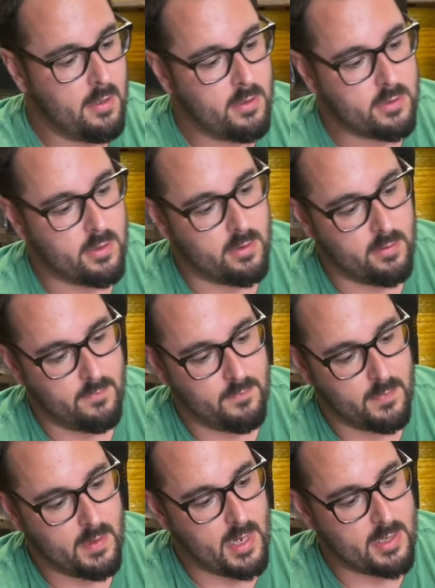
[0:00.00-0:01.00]
So
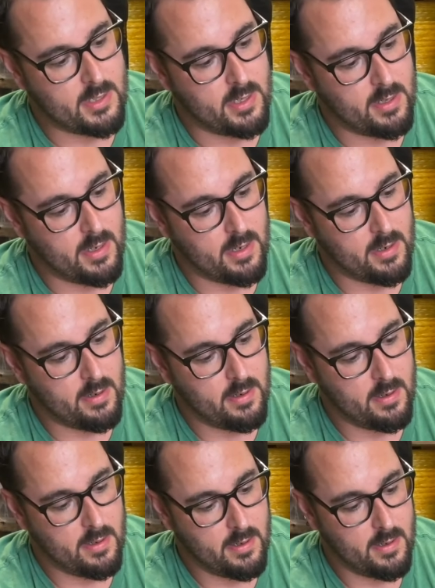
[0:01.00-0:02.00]
that's in there,
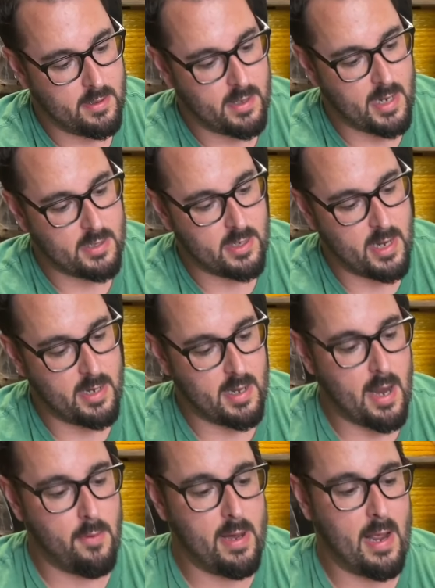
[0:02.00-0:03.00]
that's that.
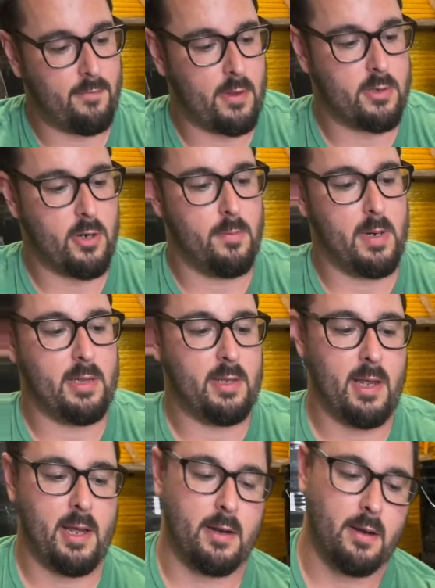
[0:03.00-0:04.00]
Now we have to terminate the
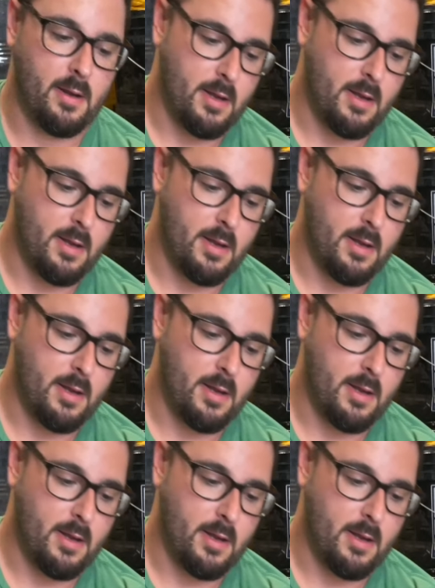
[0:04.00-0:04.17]
end.